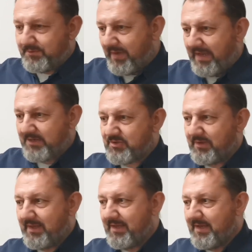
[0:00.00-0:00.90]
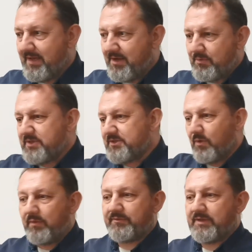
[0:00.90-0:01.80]
actually
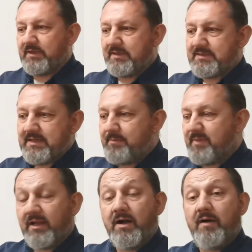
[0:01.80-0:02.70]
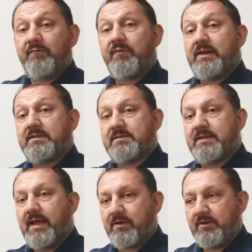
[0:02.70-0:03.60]
resolve the seeming conflicts
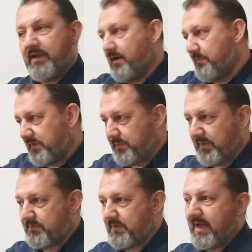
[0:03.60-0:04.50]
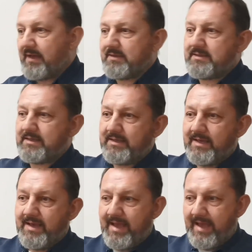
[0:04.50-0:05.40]
that are there between reality
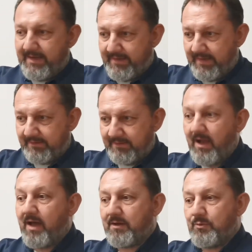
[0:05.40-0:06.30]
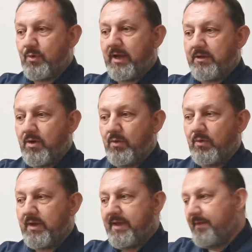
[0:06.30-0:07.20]
and the God who I
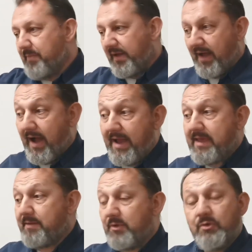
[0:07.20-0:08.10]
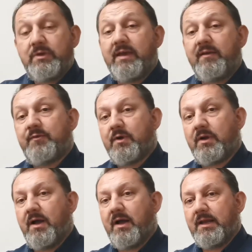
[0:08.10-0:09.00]
know. But I am looking for
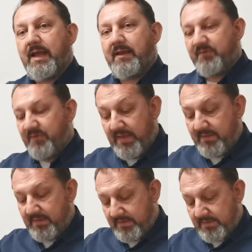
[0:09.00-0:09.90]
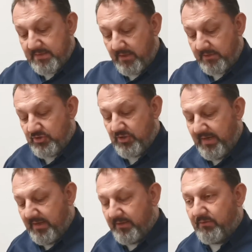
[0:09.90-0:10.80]
God, and faith is such.
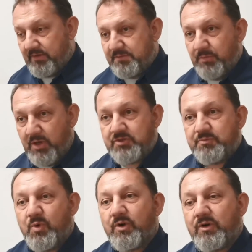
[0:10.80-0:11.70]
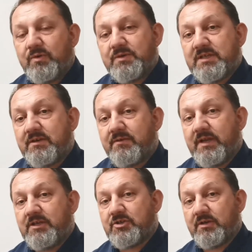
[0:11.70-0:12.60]
There is much more
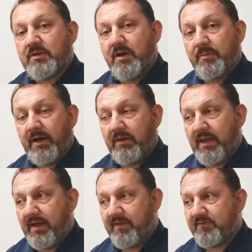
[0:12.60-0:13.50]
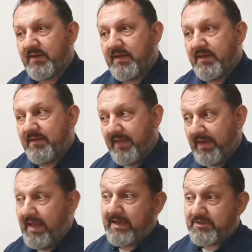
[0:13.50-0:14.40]
consideration about life
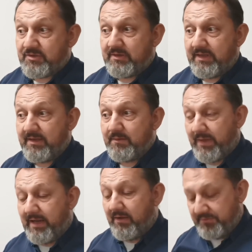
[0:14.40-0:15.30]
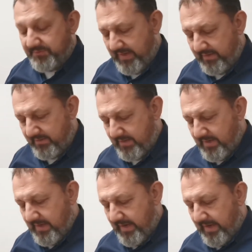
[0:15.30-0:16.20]
than actually without faith.
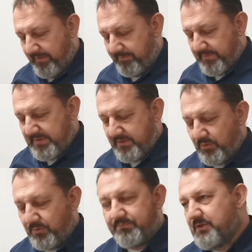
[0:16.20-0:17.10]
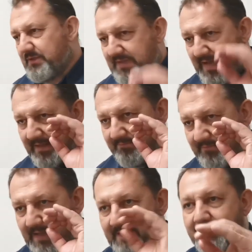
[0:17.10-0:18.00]
So just
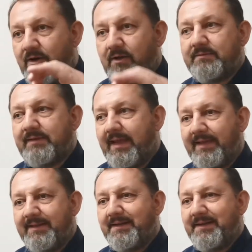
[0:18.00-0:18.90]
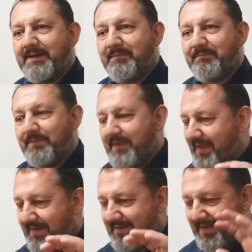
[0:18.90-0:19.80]
that thought, and
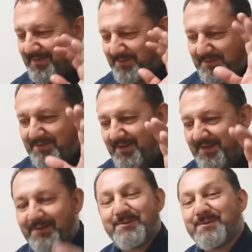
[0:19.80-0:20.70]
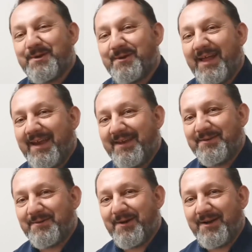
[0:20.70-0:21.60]
yeah, just consider that in
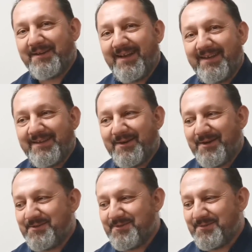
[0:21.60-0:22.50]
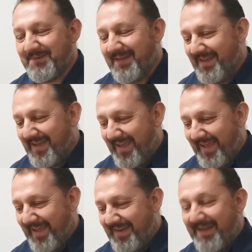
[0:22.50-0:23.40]
your heart. I encourage you,
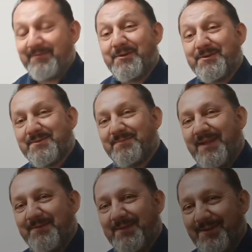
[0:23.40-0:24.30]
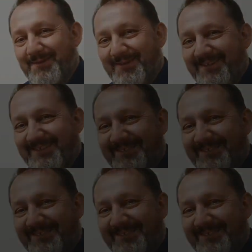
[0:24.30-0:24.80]
and have an awesome day with the Lord.